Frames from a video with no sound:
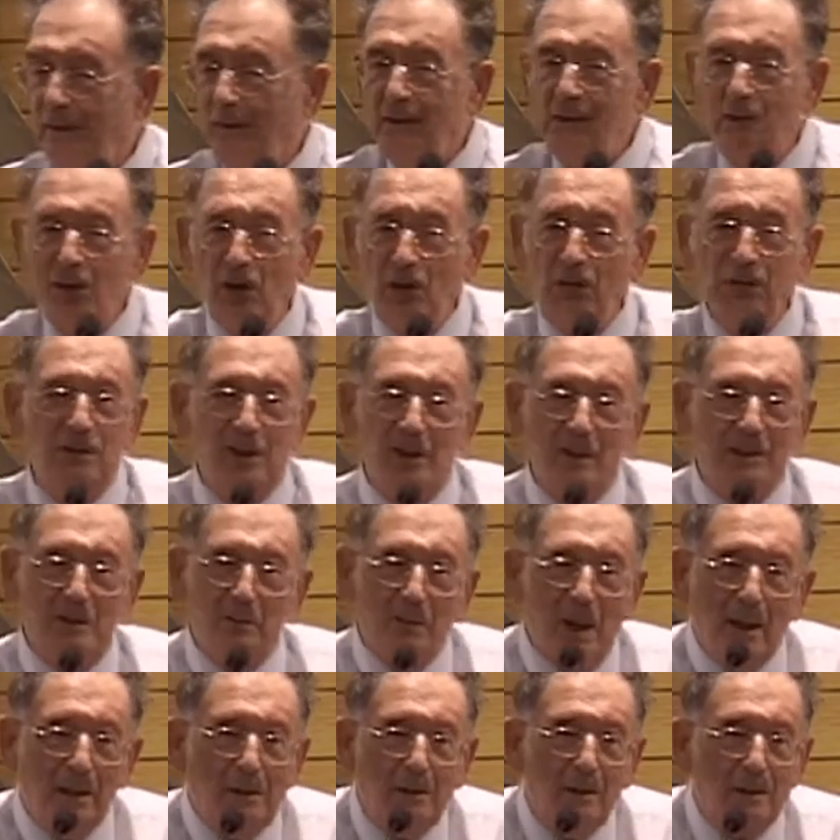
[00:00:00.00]
It's not
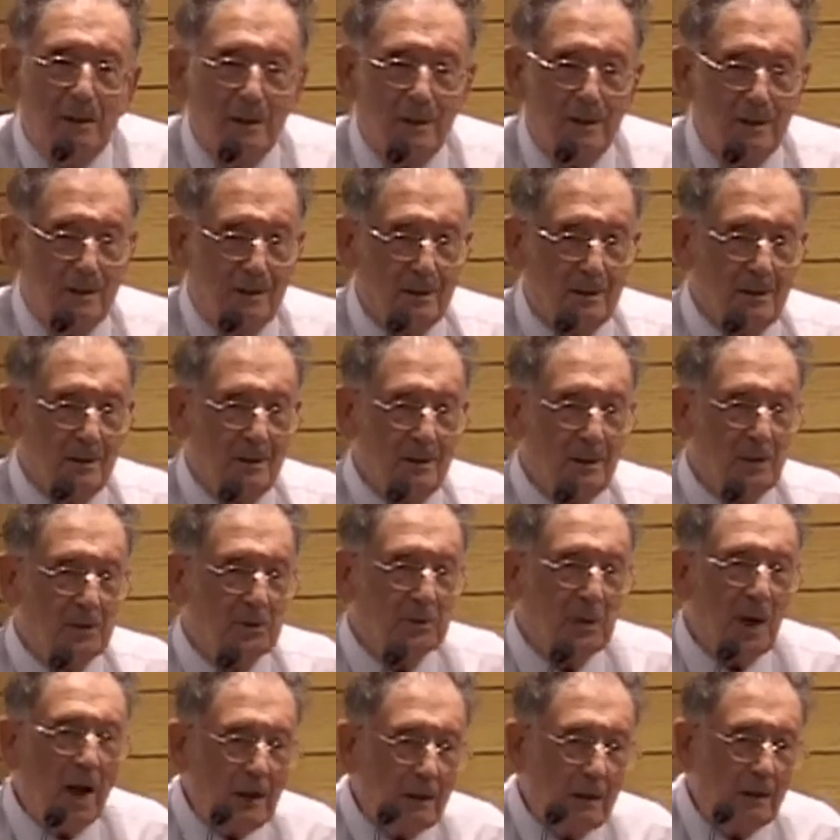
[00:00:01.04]
fundamentalist,
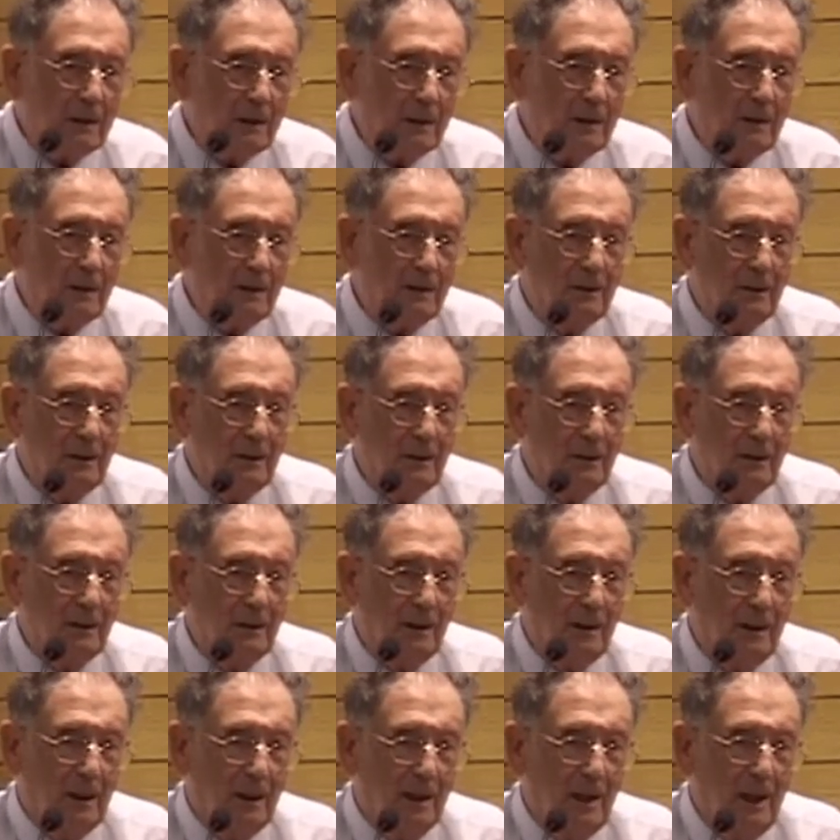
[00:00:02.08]
it's radical.
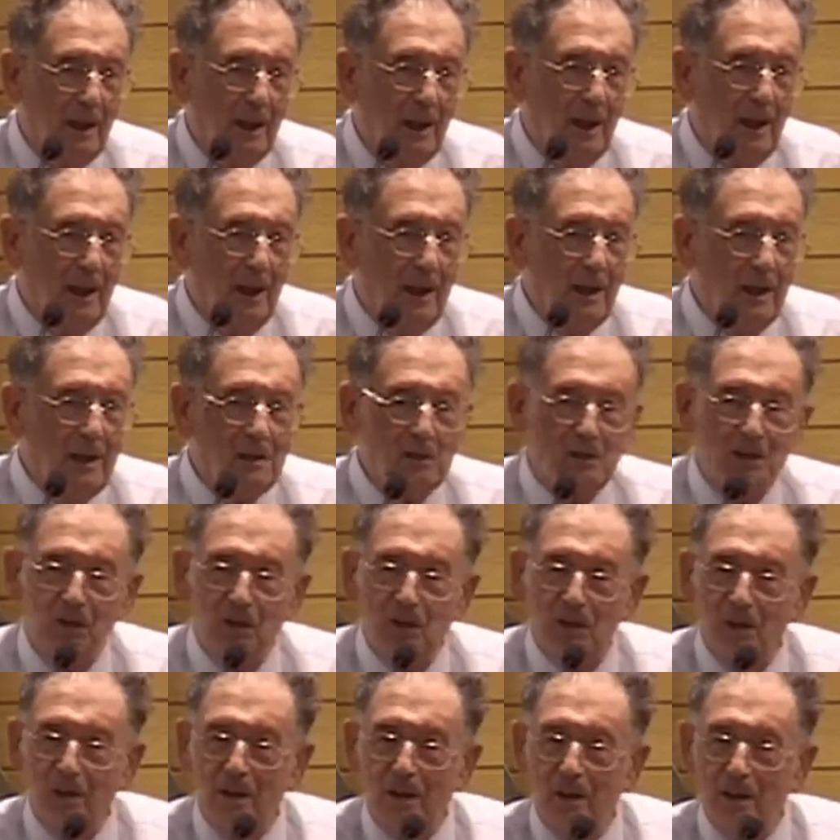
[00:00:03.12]

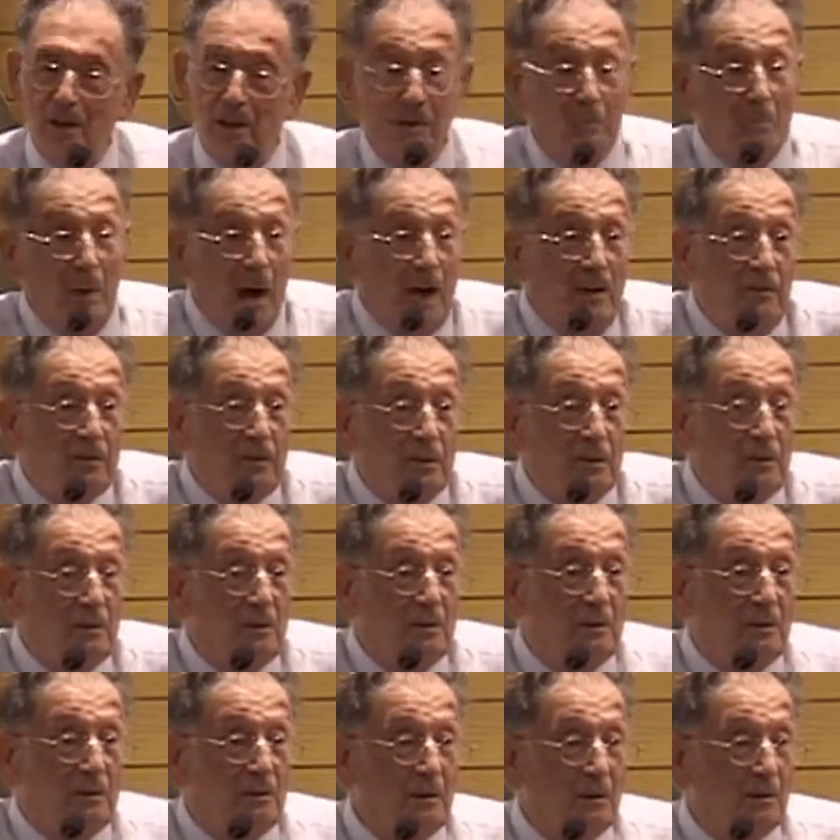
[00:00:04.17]
It's, in my view,
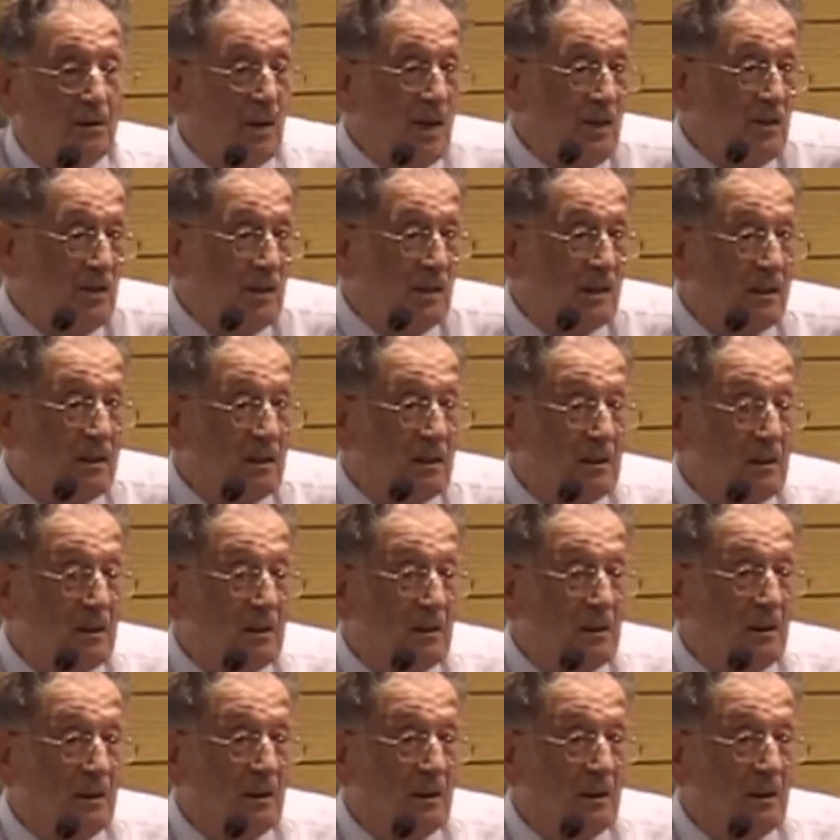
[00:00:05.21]
senseless.